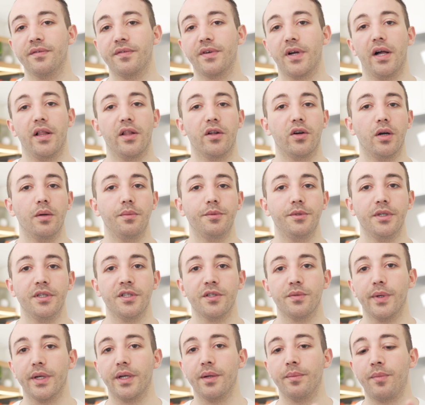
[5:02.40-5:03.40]
of color options,
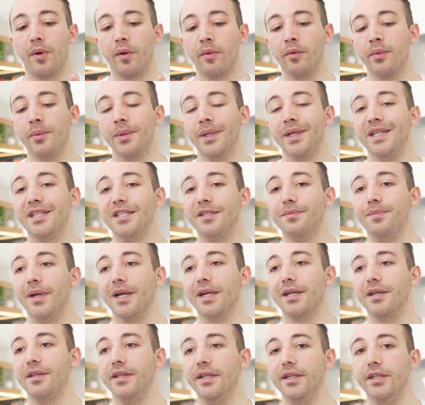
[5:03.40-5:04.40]
we can probably
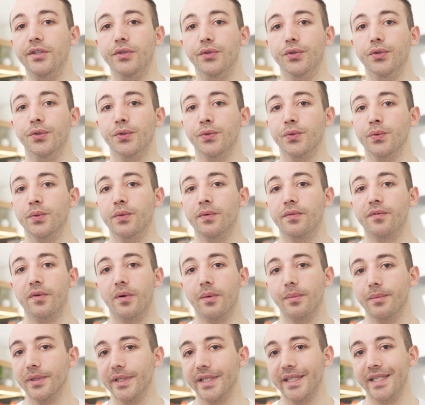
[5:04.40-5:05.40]
expect the usual
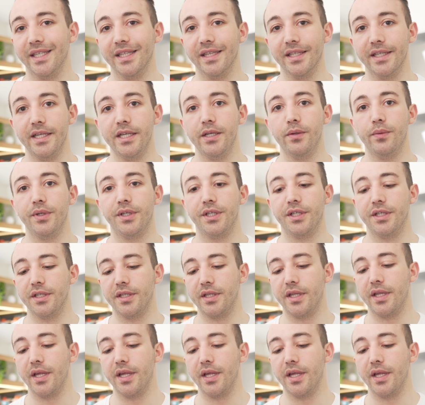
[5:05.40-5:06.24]
from Lian Li, which is